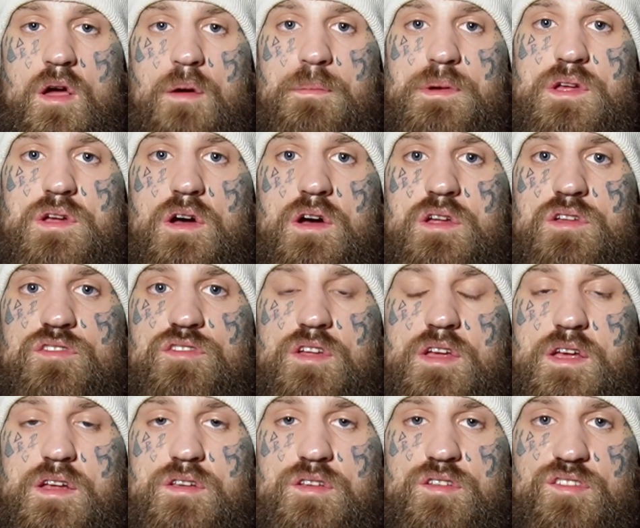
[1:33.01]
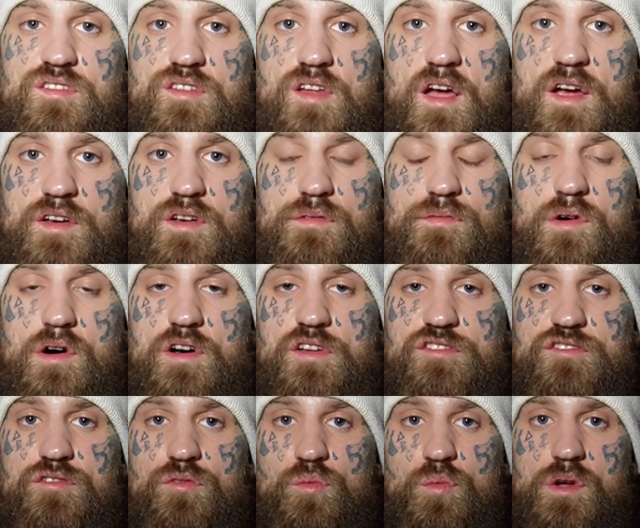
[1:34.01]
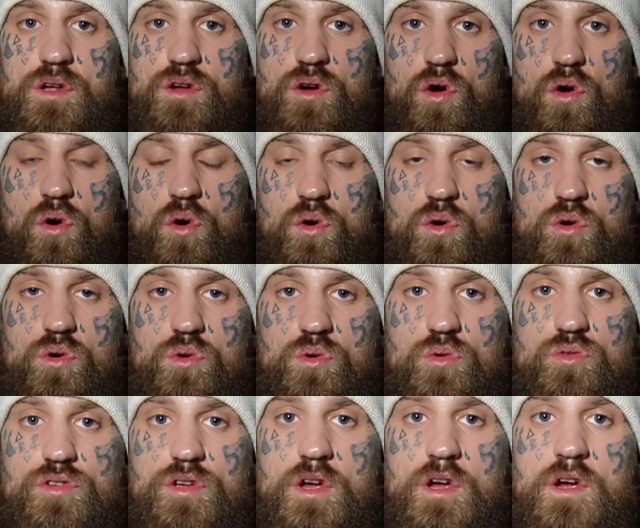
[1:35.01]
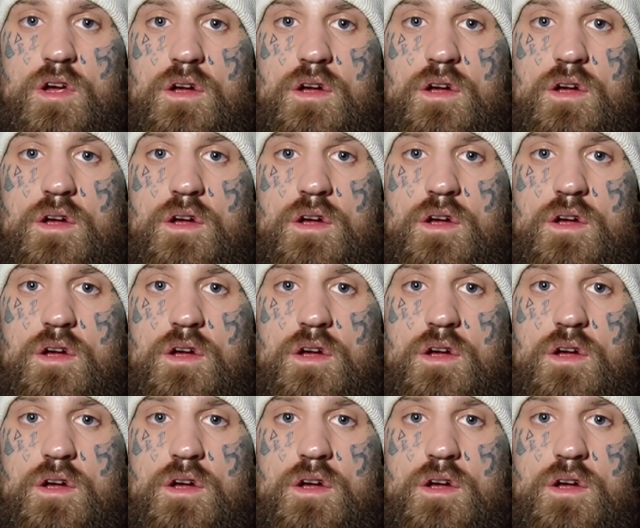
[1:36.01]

because inside of us we hold